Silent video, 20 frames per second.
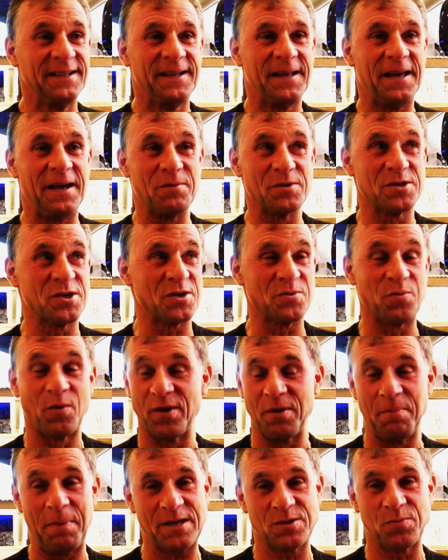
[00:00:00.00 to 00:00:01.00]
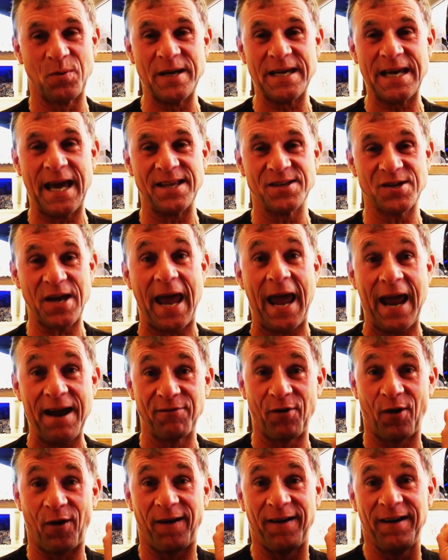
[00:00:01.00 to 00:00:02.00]
it was just one of the best weekends
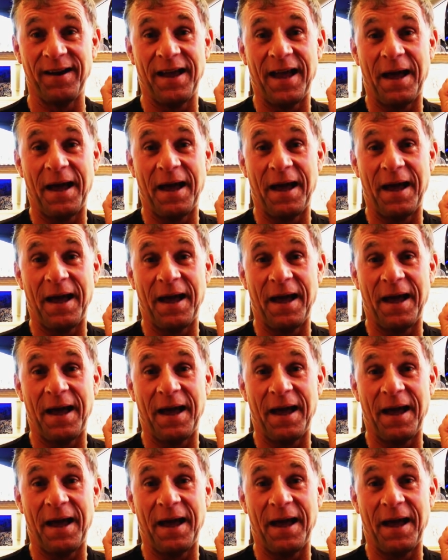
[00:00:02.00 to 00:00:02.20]
ever,